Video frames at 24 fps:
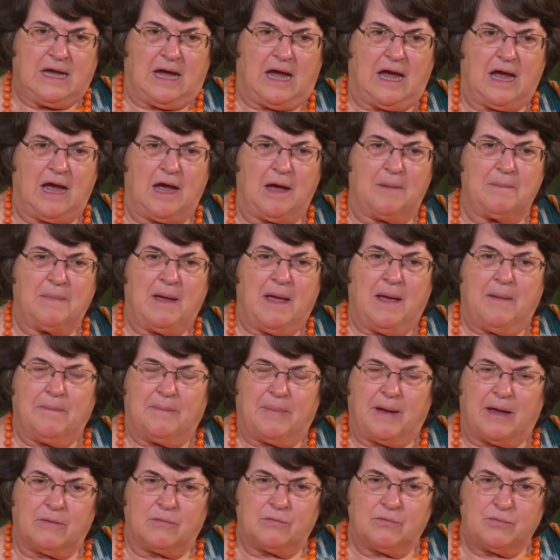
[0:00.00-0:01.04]

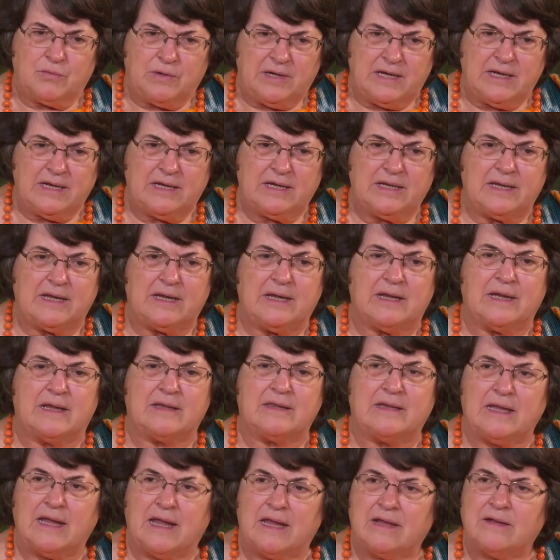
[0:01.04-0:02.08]
But really,
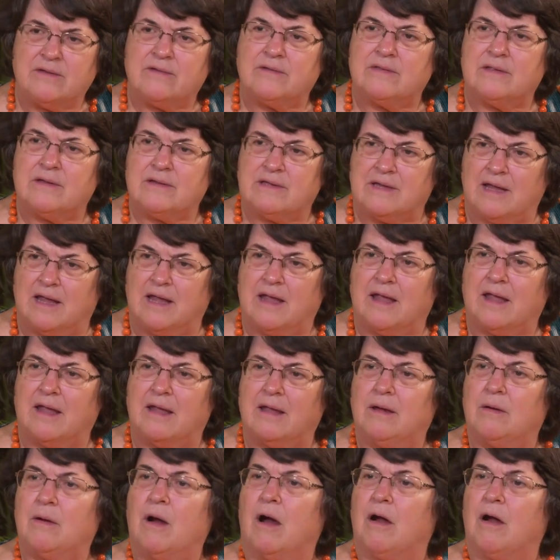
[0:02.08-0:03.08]
at the end of the day,